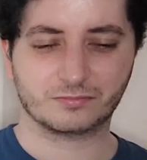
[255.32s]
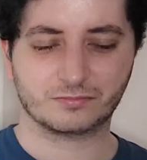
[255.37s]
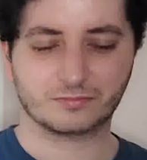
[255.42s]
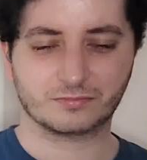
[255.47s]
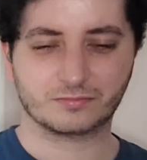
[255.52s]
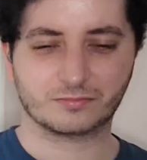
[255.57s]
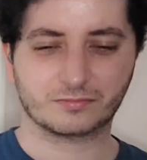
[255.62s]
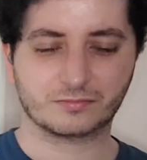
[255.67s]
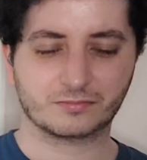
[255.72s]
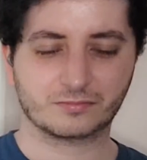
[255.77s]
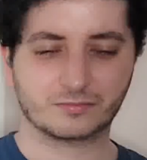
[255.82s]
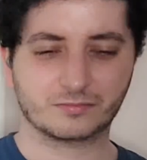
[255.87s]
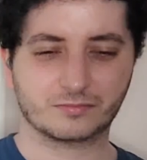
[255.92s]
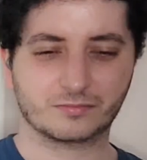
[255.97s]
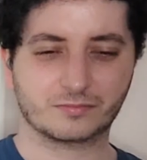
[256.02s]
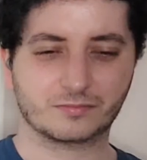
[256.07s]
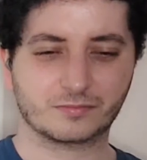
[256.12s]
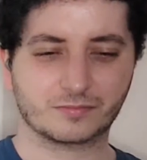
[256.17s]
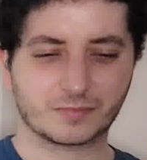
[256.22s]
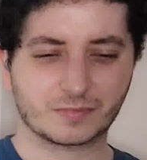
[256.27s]
those other two
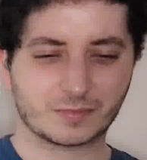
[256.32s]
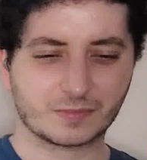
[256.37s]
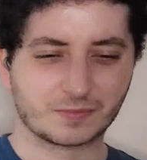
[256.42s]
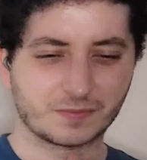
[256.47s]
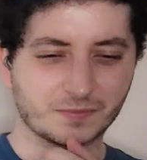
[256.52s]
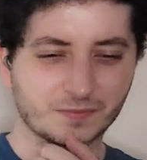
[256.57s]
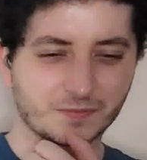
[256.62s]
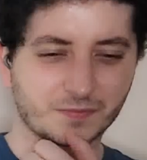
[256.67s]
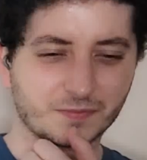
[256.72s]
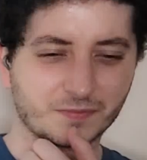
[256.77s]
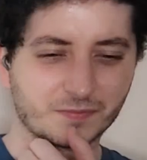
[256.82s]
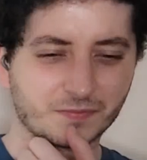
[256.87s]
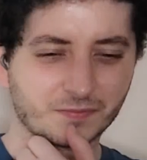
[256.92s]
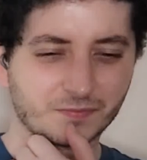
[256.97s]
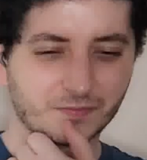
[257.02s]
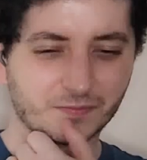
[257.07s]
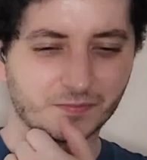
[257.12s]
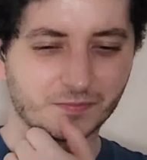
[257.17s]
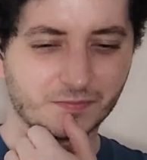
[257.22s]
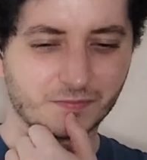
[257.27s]
missing girls both
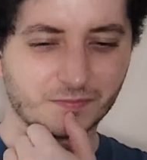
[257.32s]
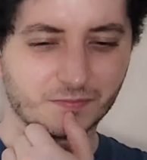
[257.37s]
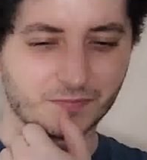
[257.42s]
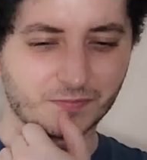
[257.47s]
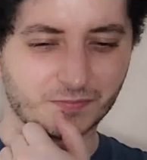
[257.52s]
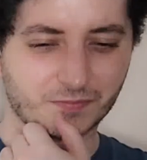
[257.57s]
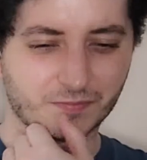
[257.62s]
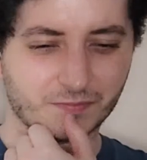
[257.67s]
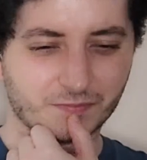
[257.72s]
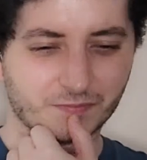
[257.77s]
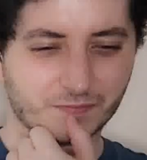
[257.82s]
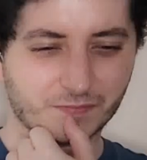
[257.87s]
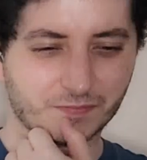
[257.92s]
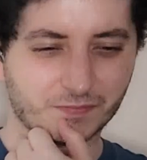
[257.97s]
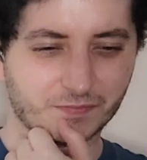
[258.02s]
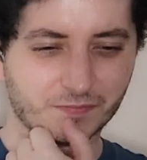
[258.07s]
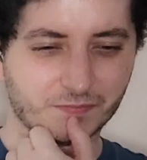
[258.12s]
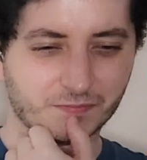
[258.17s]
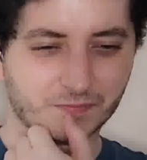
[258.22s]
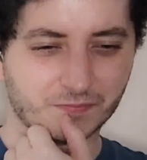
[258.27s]
baked cookies for the
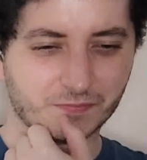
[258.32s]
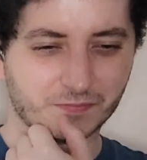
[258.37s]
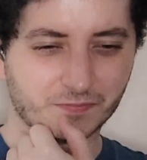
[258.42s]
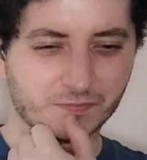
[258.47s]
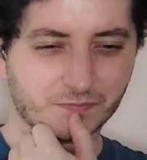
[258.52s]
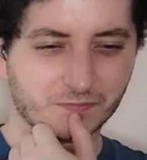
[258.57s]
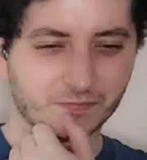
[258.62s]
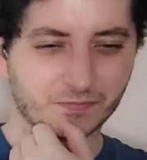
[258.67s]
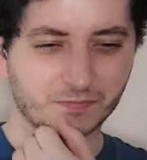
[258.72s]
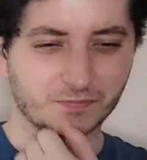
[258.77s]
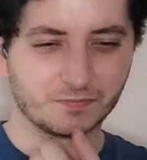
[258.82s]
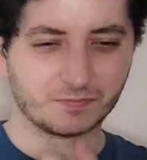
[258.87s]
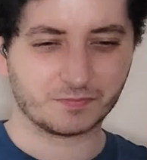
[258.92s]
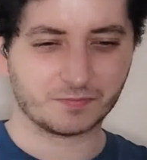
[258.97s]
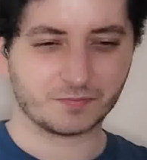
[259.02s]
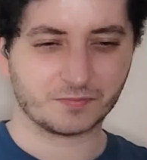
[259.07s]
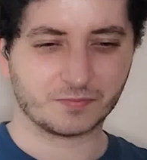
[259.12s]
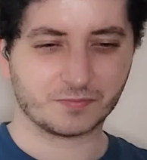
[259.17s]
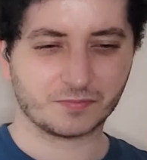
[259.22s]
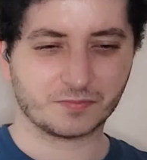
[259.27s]
Lord.
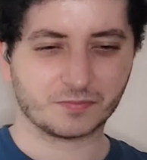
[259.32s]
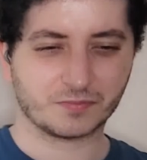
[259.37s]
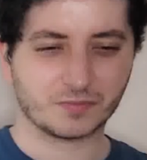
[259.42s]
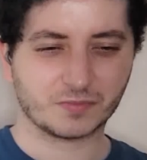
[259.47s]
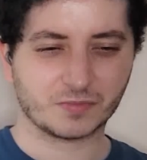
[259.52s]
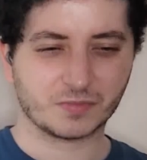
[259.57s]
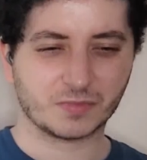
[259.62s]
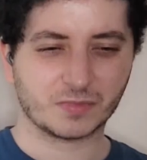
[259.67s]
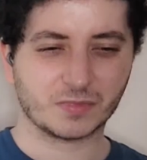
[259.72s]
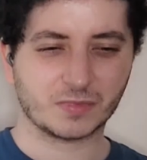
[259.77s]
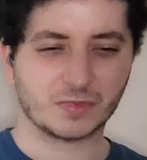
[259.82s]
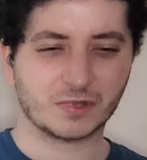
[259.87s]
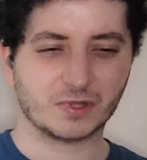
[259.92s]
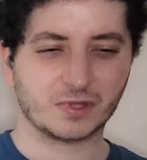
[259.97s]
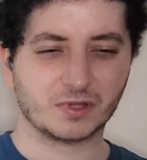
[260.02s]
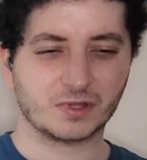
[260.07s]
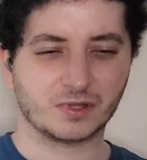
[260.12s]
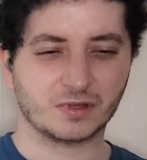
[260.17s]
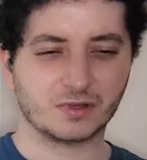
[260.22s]
What is that code? No.